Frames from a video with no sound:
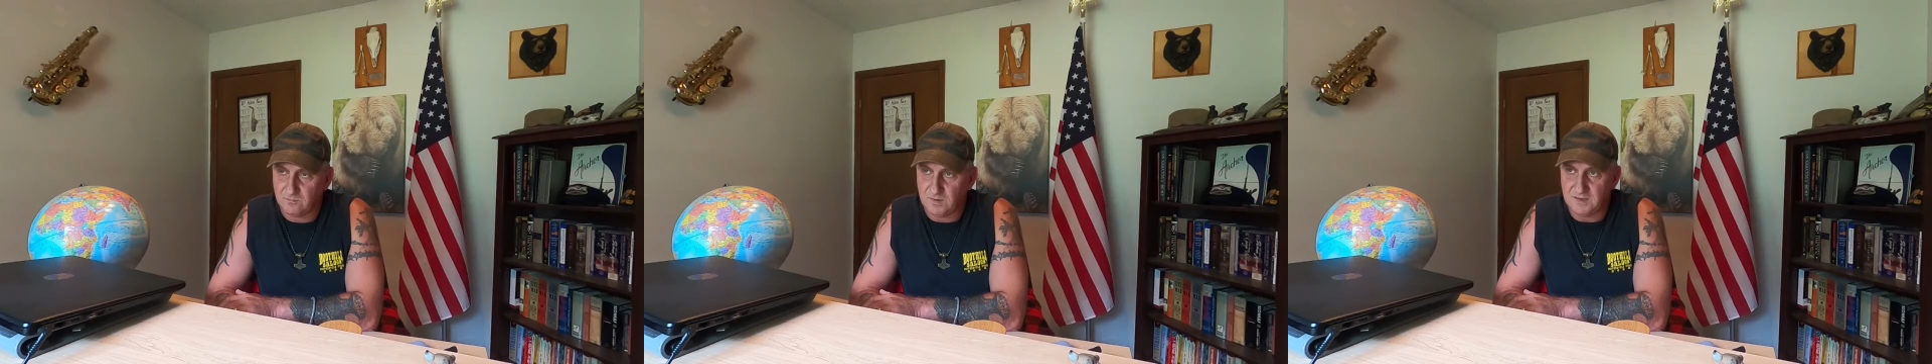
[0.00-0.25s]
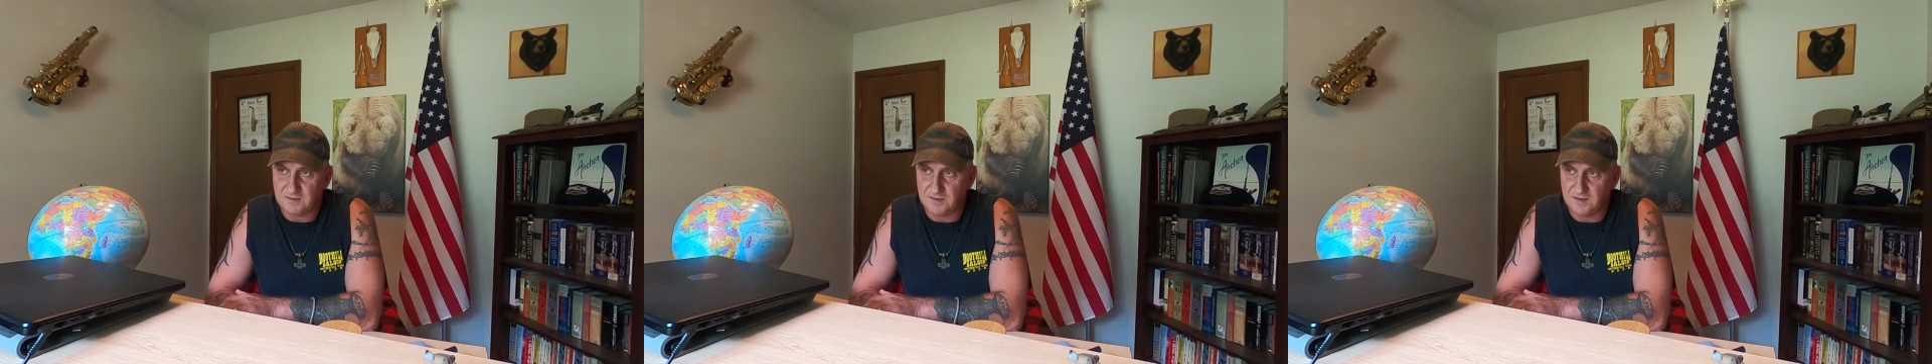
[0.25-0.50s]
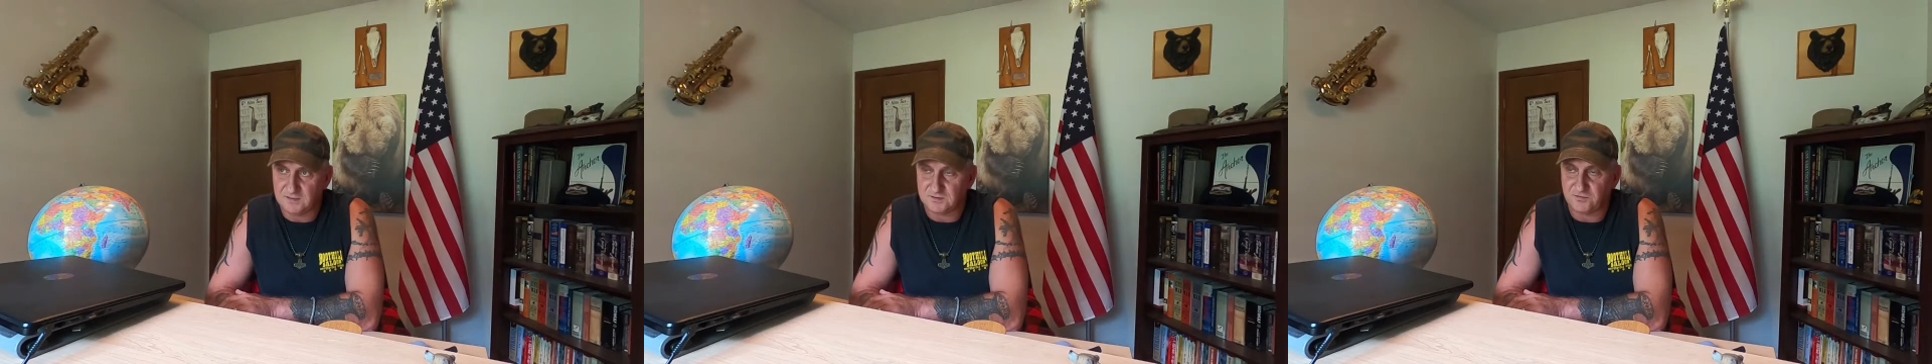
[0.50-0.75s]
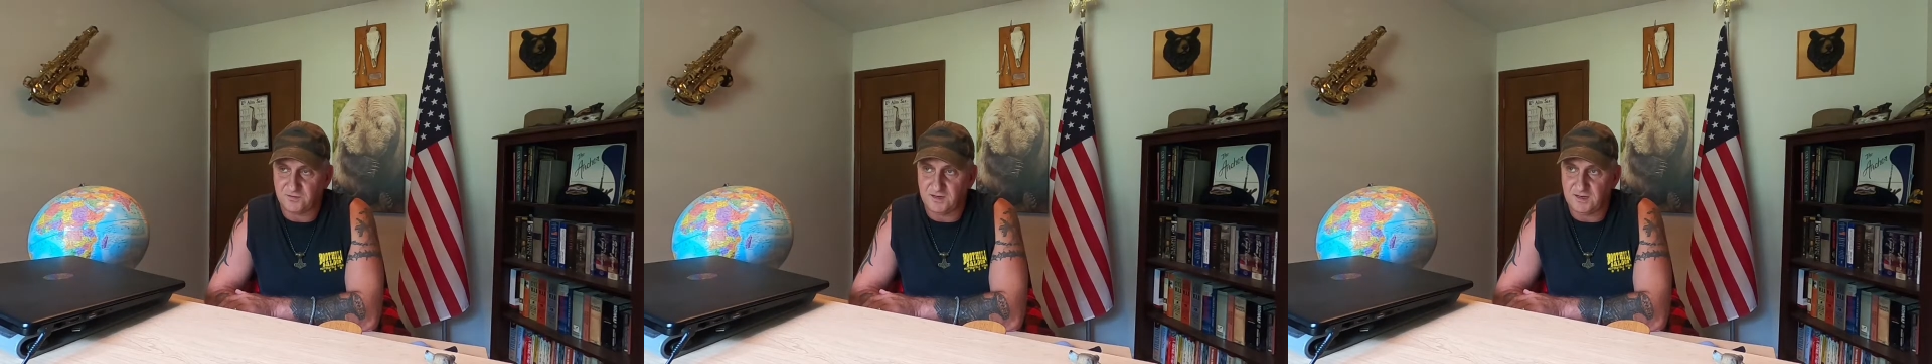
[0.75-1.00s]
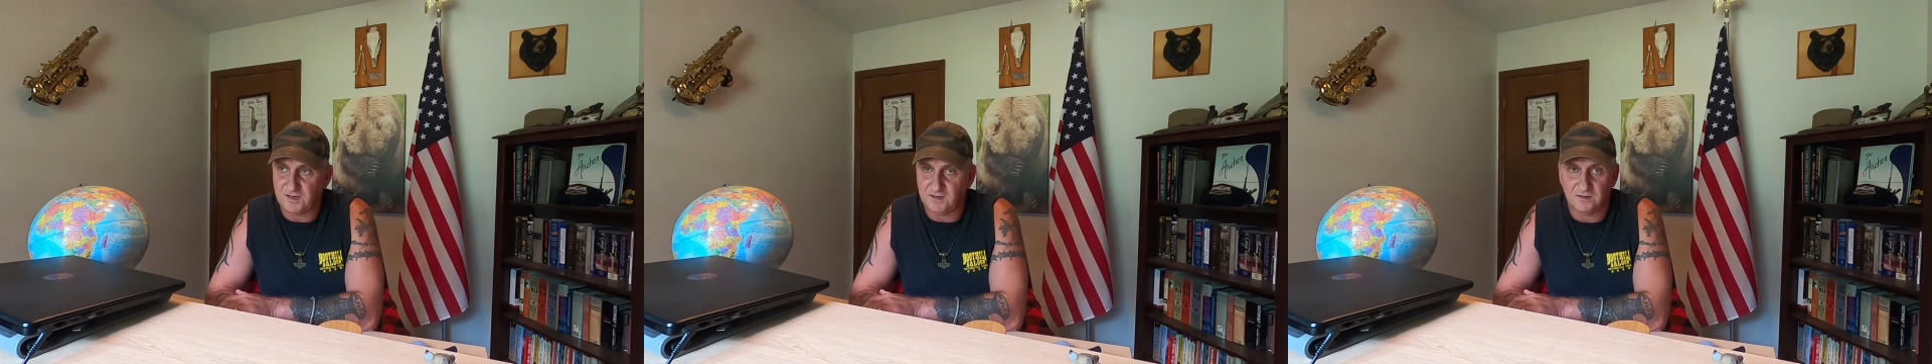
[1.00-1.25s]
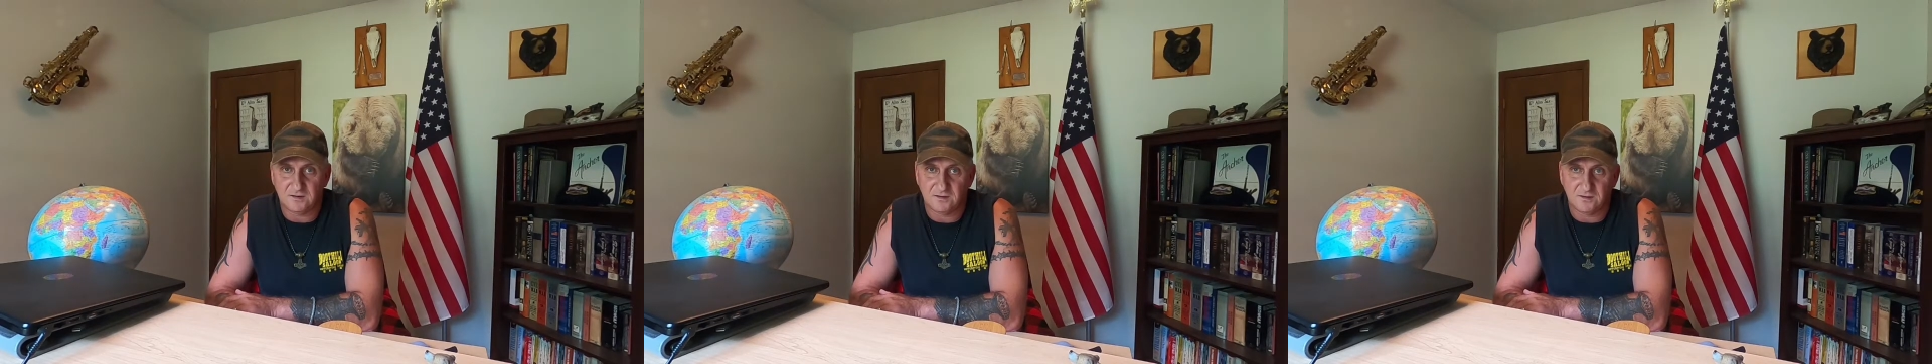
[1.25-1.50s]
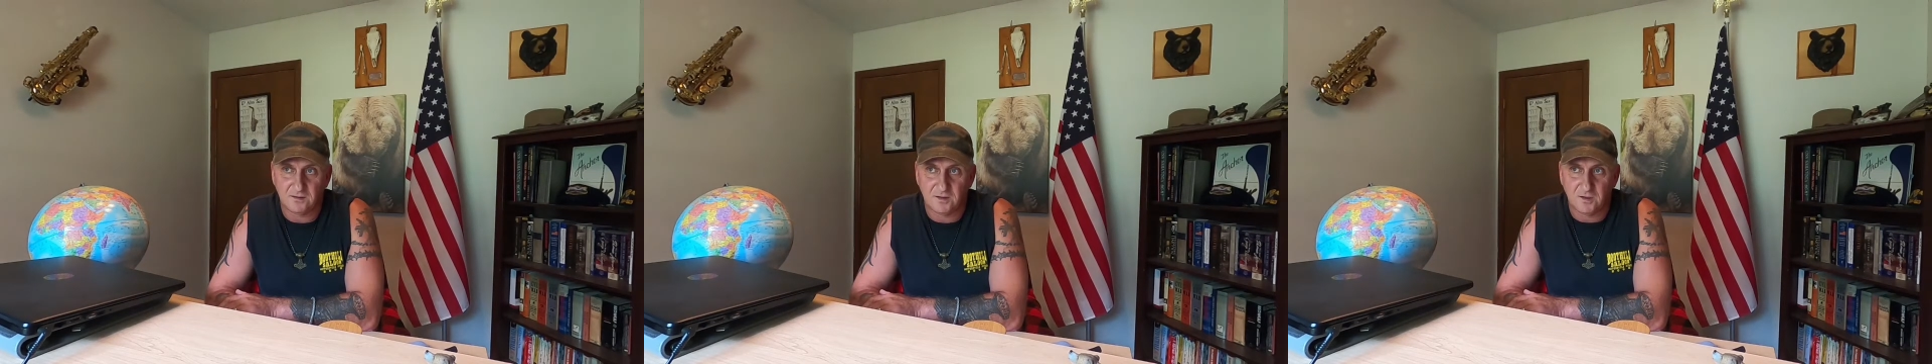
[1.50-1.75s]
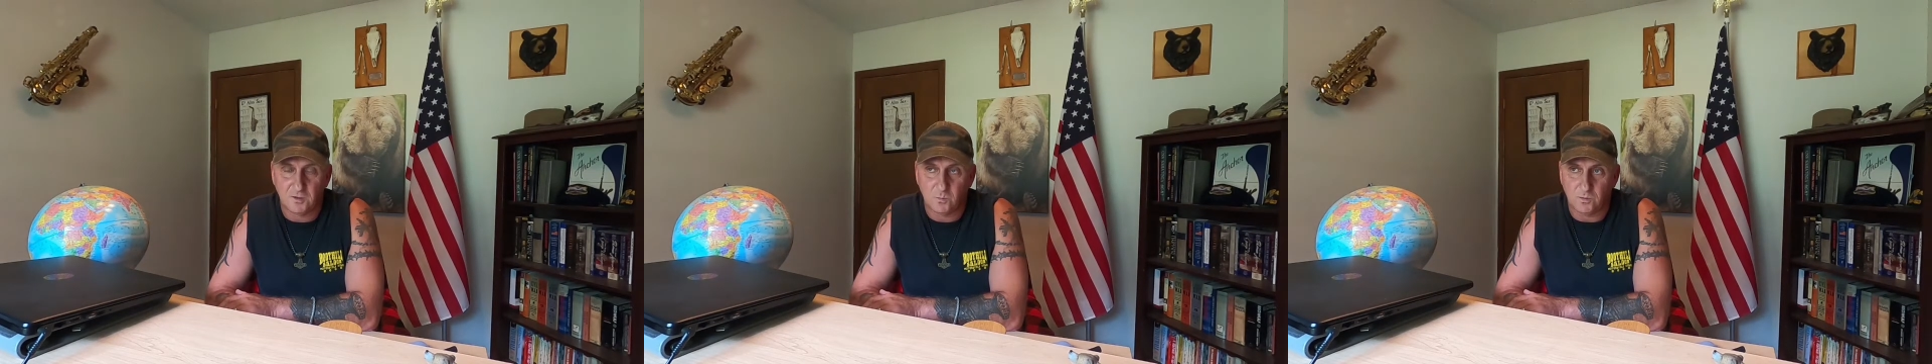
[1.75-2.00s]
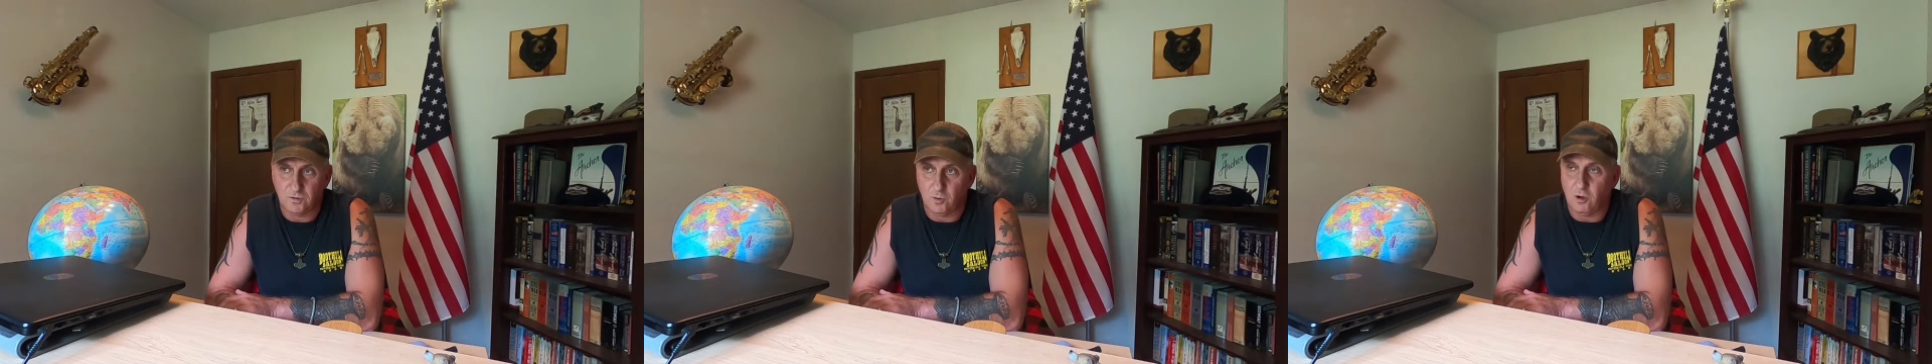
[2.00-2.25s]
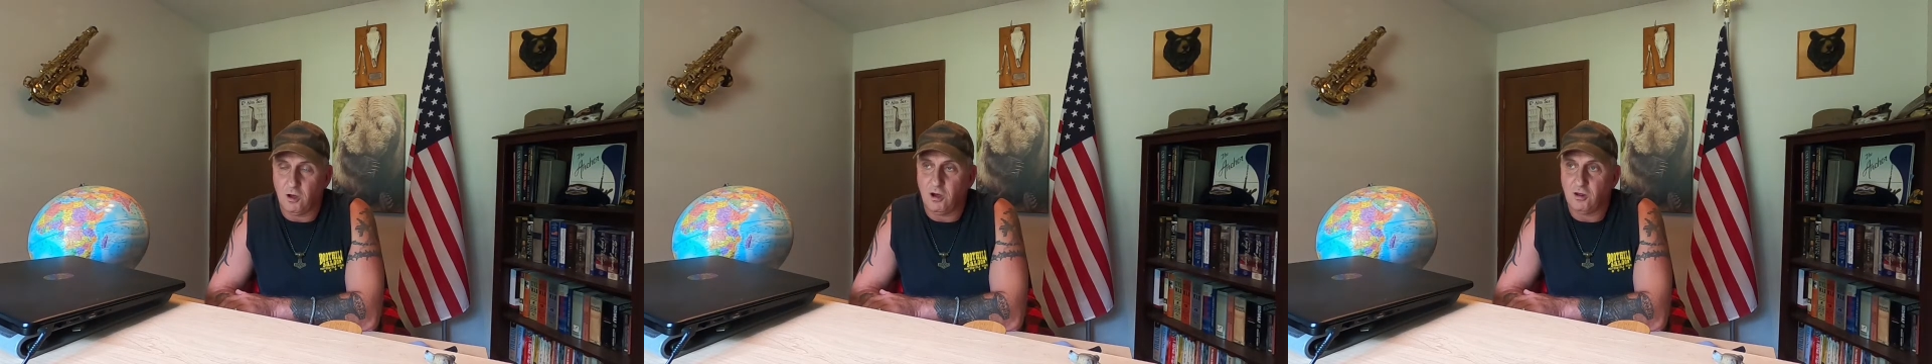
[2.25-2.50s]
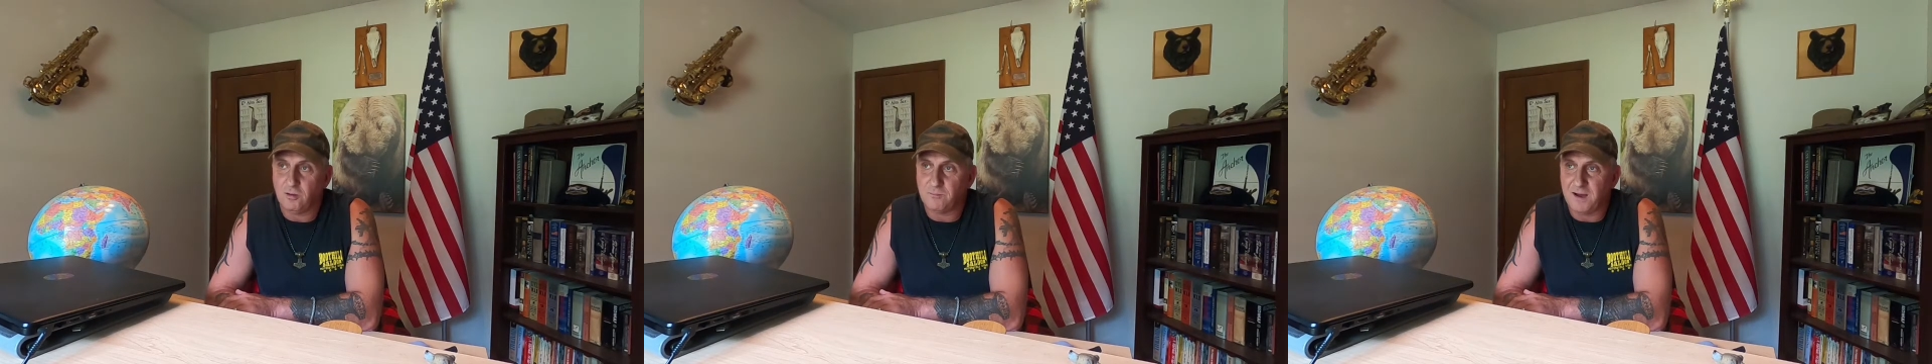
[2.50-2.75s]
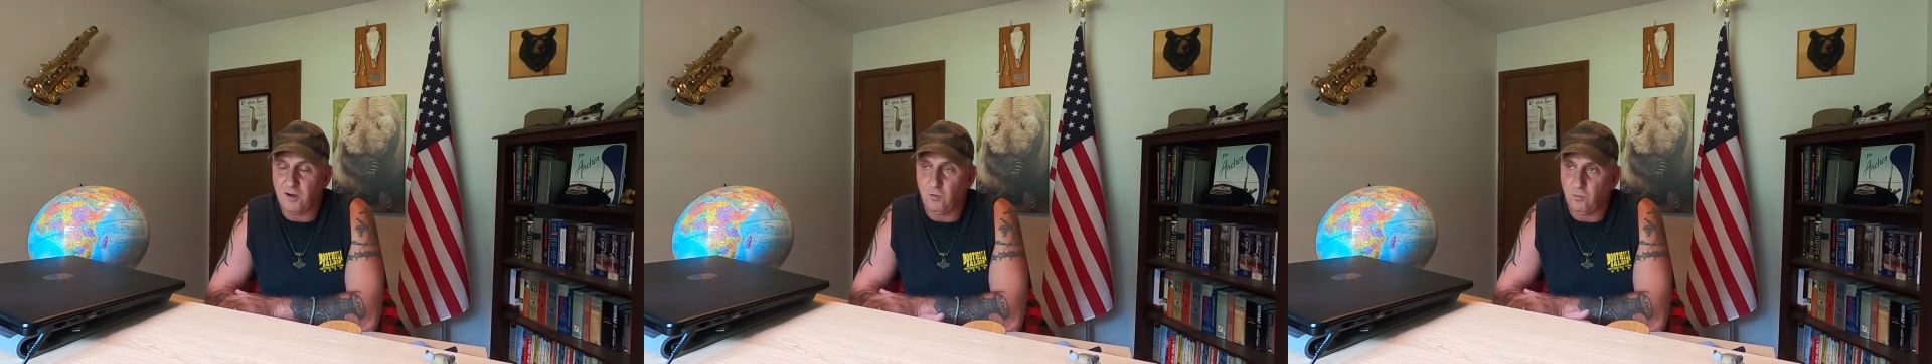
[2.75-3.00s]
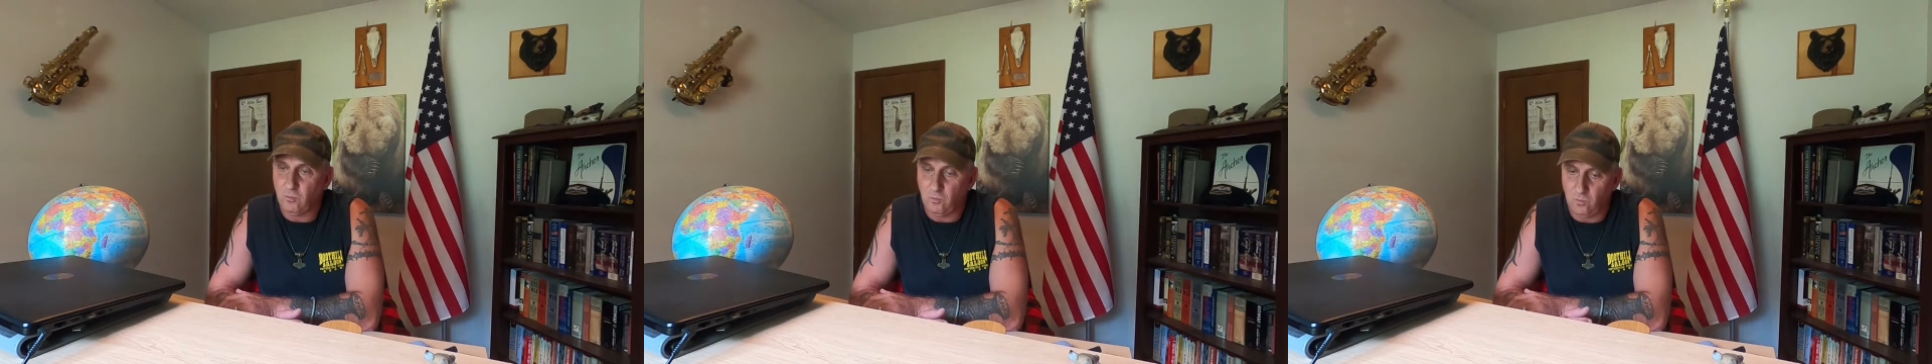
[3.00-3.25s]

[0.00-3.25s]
Maiden goddess Freya would know all about